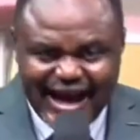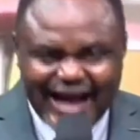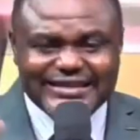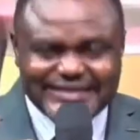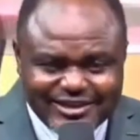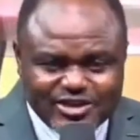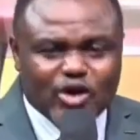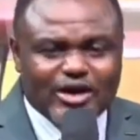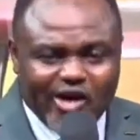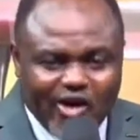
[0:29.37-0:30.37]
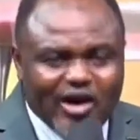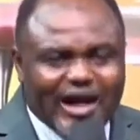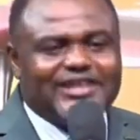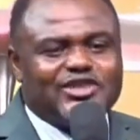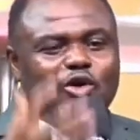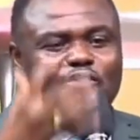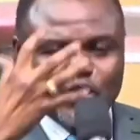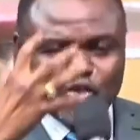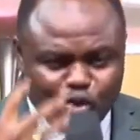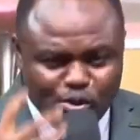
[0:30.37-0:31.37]
and takes on the organs of
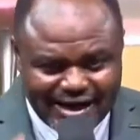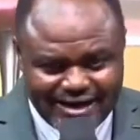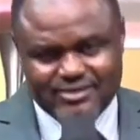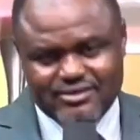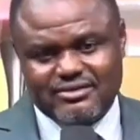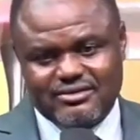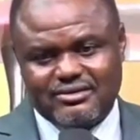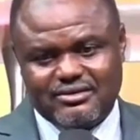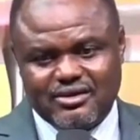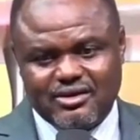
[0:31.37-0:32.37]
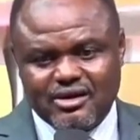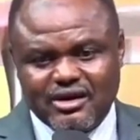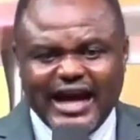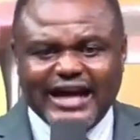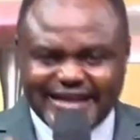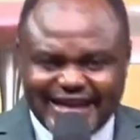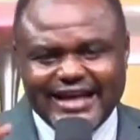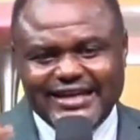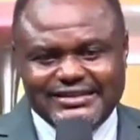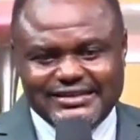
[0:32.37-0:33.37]
a woman and
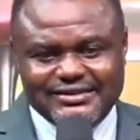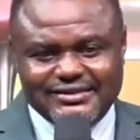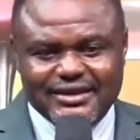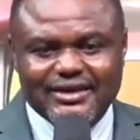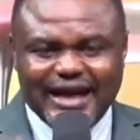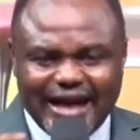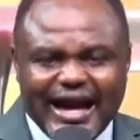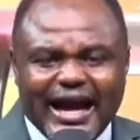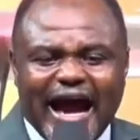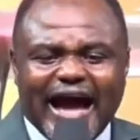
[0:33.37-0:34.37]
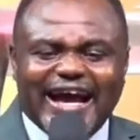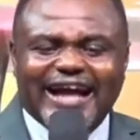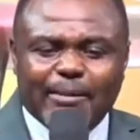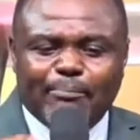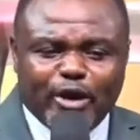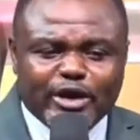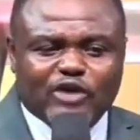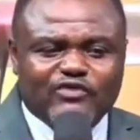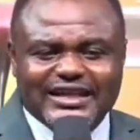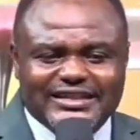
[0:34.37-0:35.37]
dies. And at the
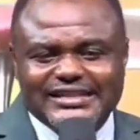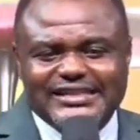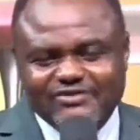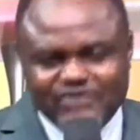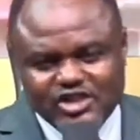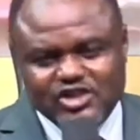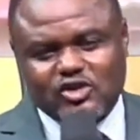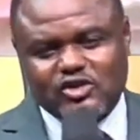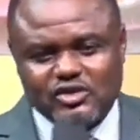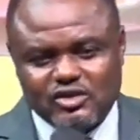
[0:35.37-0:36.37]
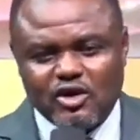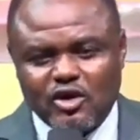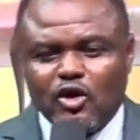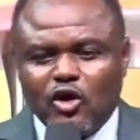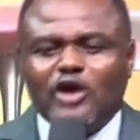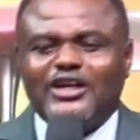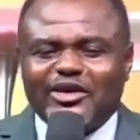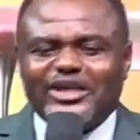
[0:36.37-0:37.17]
point of death, receive Jesus. On the